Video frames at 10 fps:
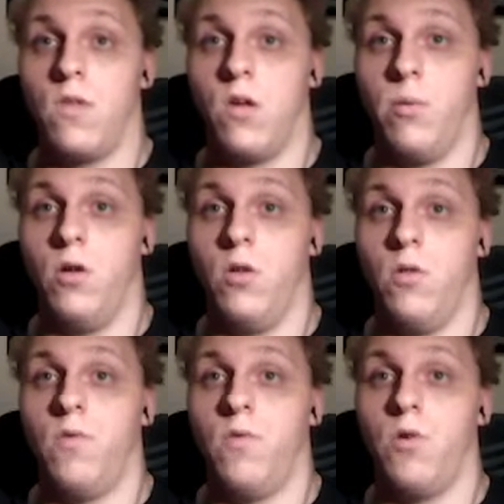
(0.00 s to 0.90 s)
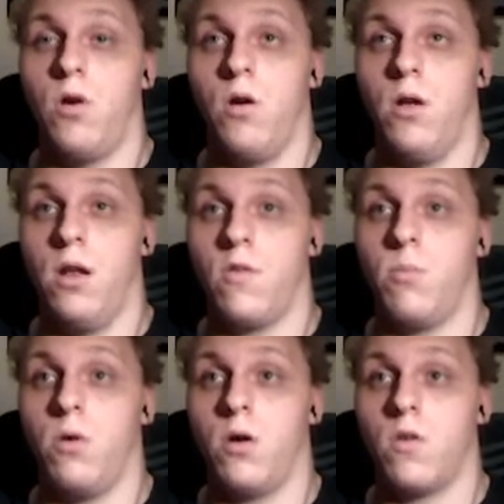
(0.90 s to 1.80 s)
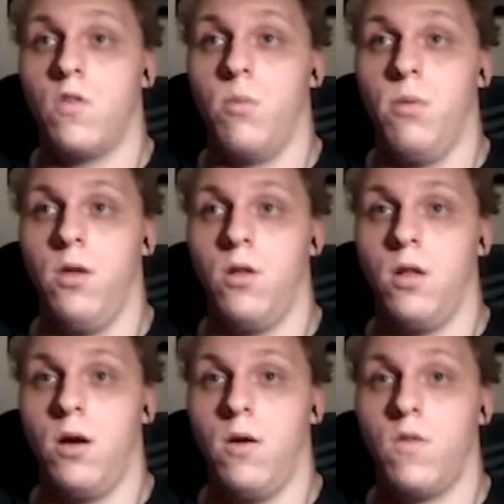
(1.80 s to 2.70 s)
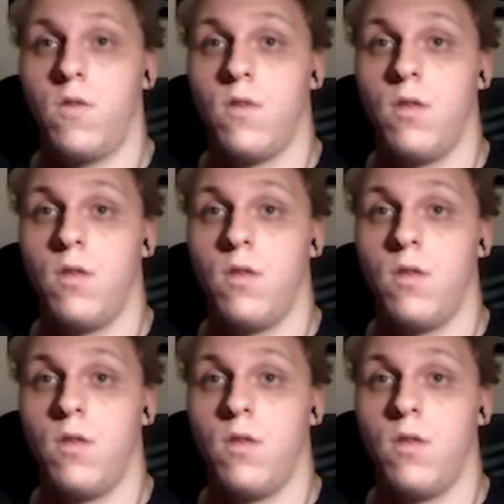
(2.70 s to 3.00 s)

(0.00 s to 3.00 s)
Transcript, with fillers: terminal for our Linux box to be utilized.